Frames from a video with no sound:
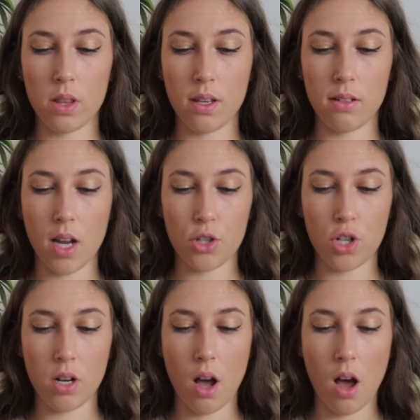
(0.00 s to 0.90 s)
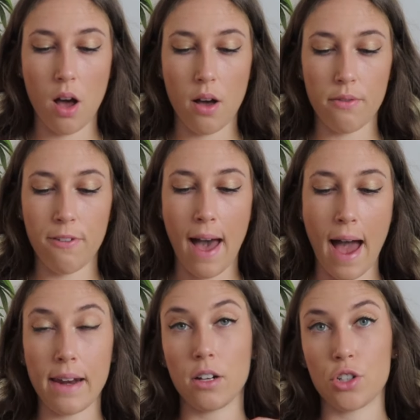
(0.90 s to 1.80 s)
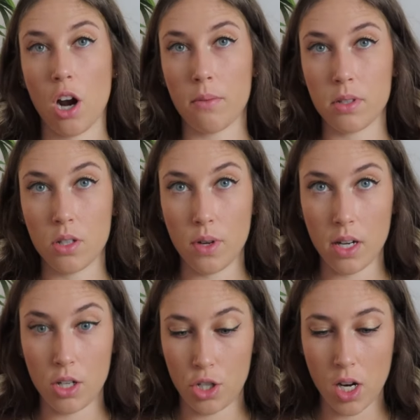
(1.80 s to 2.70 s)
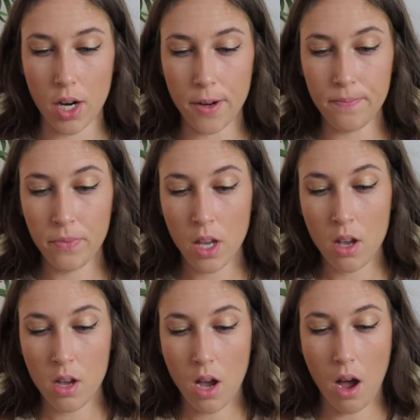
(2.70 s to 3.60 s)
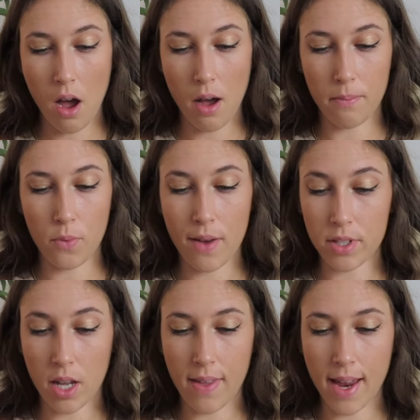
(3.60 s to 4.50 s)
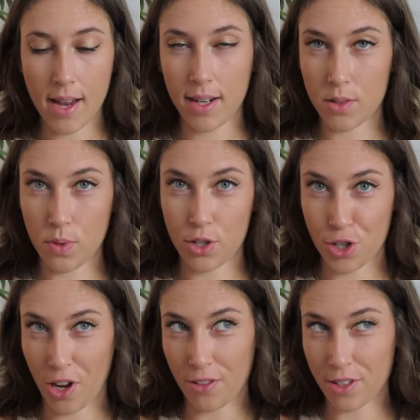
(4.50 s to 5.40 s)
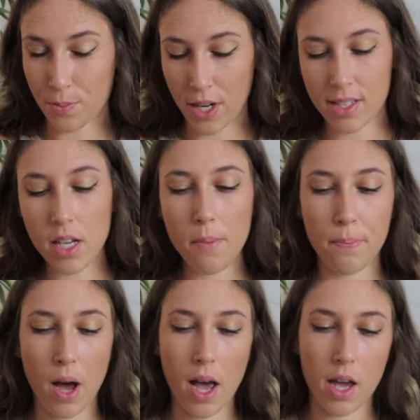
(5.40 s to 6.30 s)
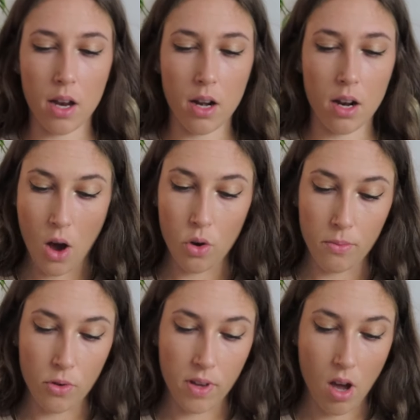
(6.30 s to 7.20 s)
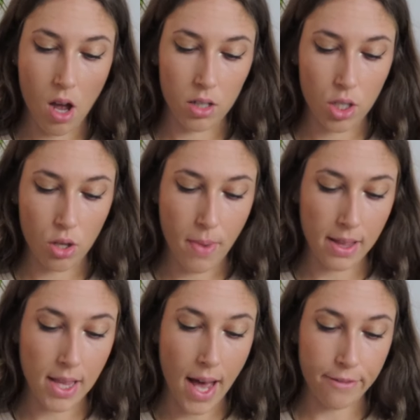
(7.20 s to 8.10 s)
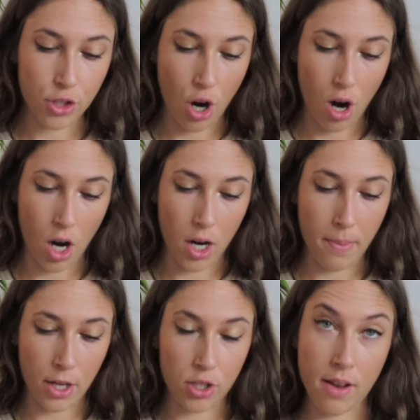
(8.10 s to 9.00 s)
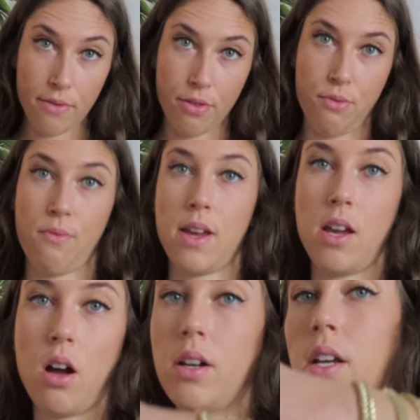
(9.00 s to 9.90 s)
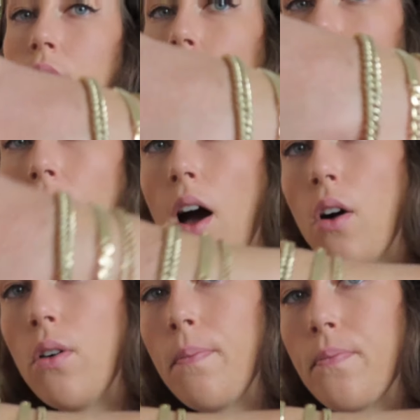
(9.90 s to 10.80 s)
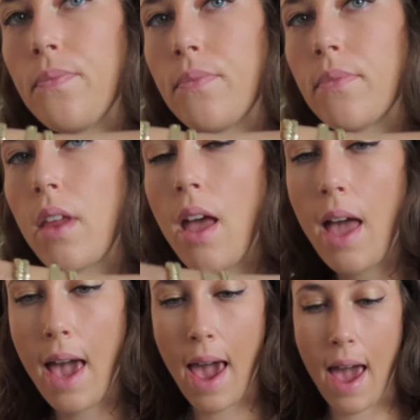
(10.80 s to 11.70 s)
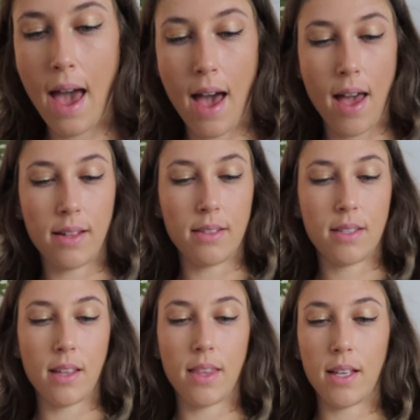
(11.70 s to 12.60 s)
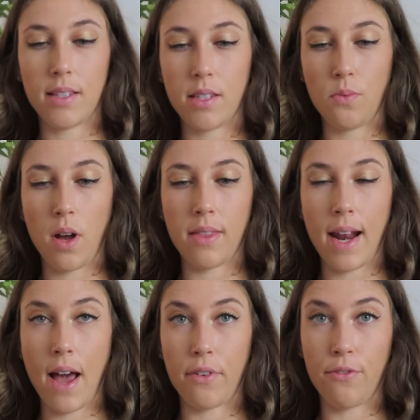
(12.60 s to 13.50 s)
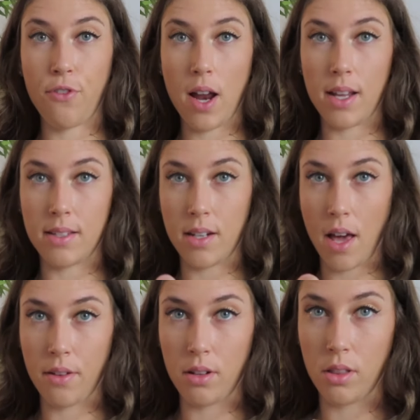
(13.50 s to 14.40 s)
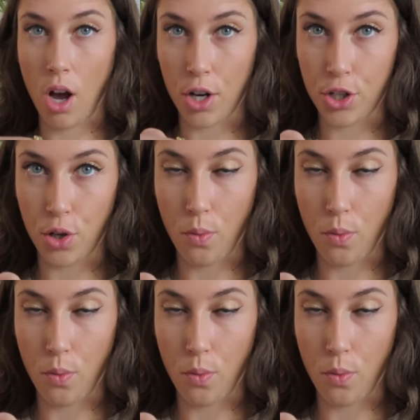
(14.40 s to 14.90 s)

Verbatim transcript: with the intention of adding charms to it each year. We haven't done that yet because we just got this bracelet, but now moving on to my left arm. I just have 3 on here right now. And this one that I have in front is another larger